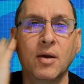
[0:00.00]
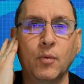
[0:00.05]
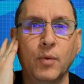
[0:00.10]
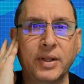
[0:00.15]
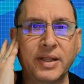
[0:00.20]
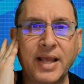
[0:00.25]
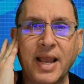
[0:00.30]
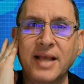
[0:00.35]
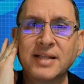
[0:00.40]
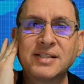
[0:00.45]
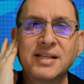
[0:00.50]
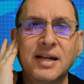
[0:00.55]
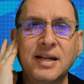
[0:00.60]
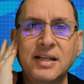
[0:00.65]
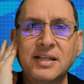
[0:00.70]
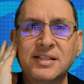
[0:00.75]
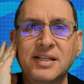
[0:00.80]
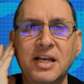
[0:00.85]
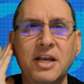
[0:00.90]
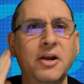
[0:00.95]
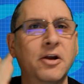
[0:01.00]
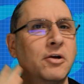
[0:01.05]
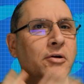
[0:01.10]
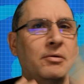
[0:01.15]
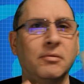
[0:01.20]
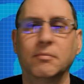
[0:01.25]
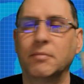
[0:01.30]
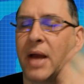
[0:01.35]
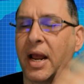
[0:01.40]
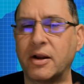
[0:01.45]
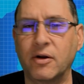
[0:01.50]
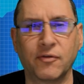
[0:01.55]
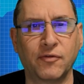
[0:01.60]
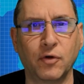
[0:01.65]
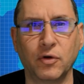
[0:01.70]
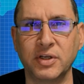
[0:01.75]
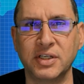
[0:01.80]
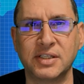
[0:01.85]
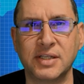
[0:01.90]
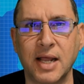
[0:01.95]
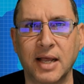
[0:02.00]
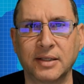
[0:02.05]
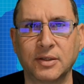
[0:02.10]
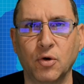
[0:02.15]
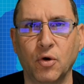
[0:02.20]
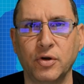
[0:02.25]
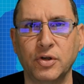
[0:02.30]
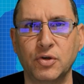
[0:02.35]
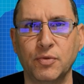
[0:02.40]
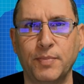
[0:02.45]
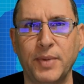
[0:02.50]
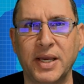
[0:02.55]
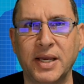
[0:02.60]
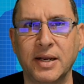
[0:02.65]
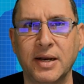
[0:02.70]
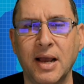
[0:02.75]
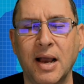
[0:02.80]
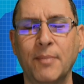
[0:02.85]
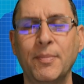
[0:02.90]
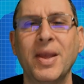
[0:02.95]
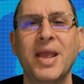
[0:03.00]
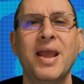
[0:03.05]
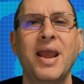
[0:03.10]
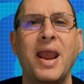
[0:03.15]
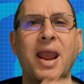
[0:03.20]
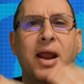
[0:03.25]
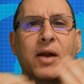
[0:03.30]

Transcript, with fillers: When the headset is here, microphone is not going to pick it up.